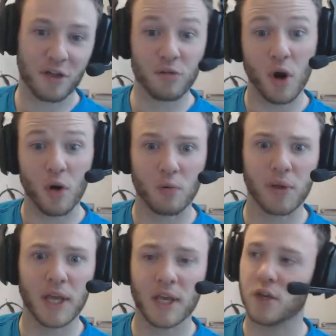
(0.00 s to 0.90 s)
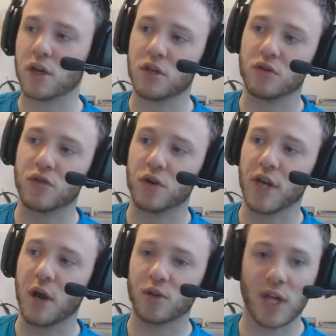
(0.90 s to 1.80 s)
throw or blanket you can use for your
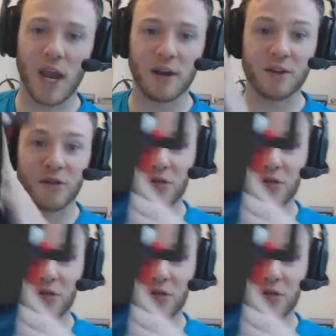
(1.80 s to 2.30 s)
couch, and on